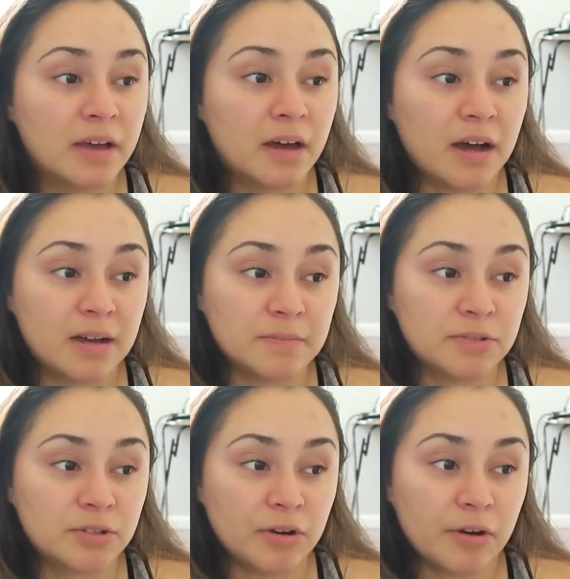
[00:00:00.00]
um,
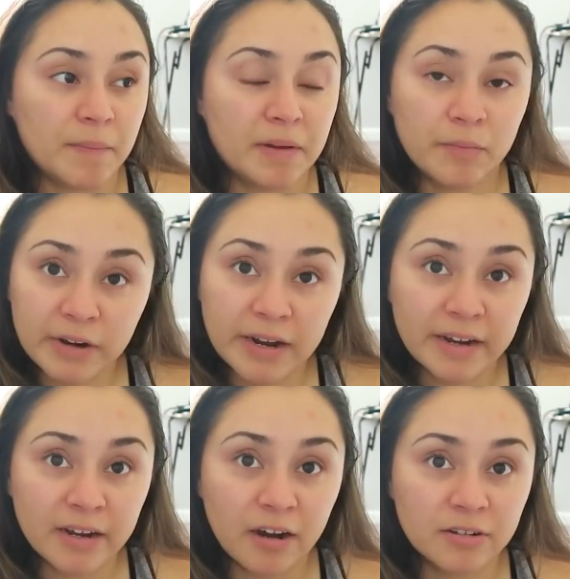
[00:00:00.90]
so I mean we're
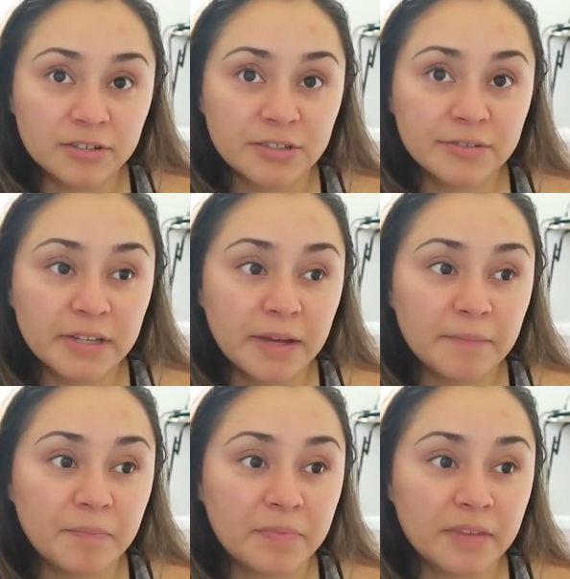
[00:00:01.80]
getting collars for
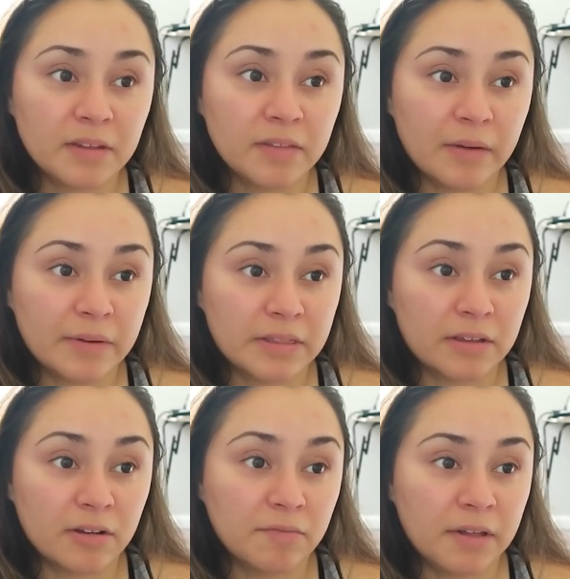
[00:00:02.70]
them that with
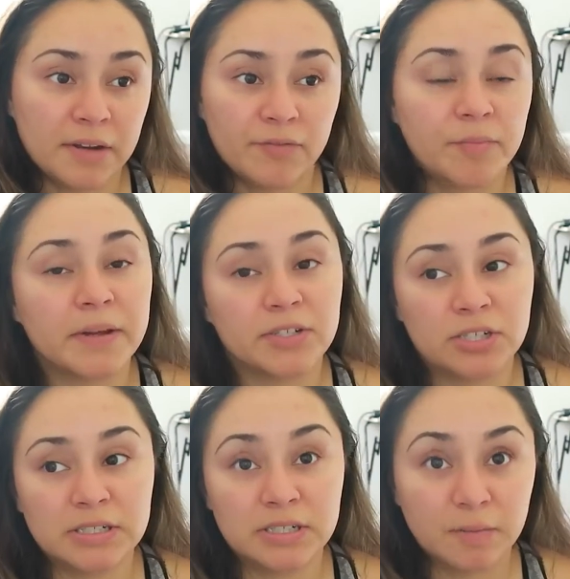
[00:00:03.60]
all of that
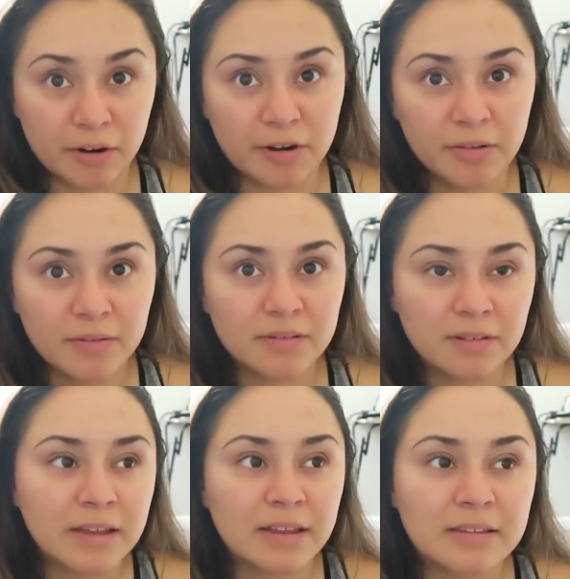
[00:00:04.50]
information tomorrow
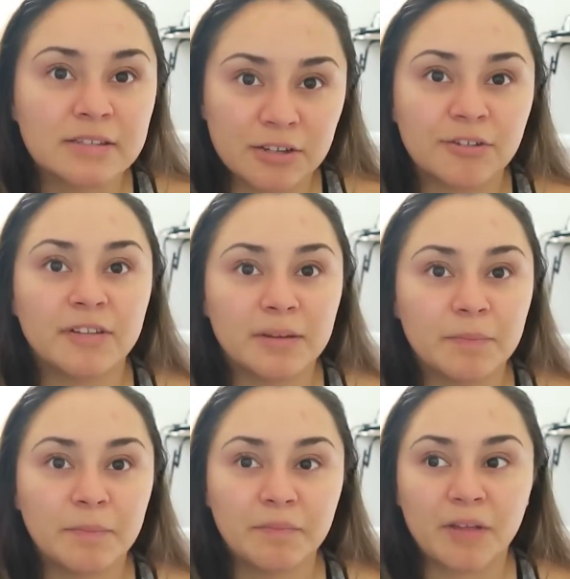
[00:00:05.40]
like it's literally
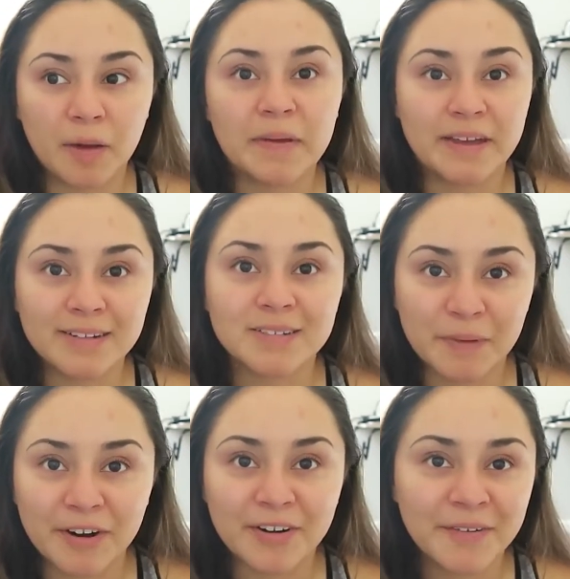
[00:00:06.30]
coming in
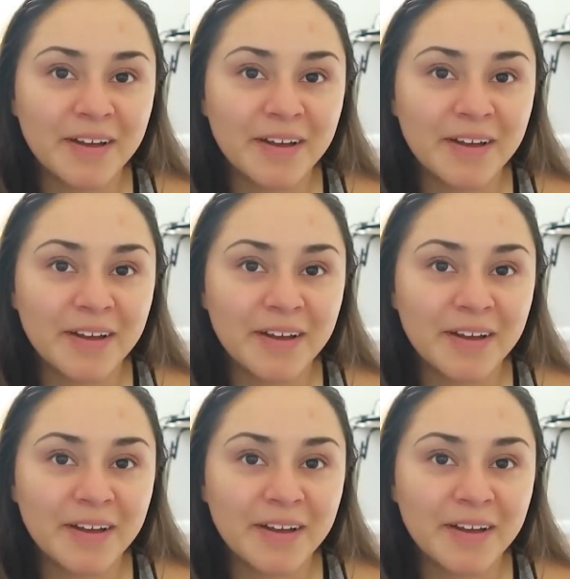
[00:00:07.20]
tomorrow.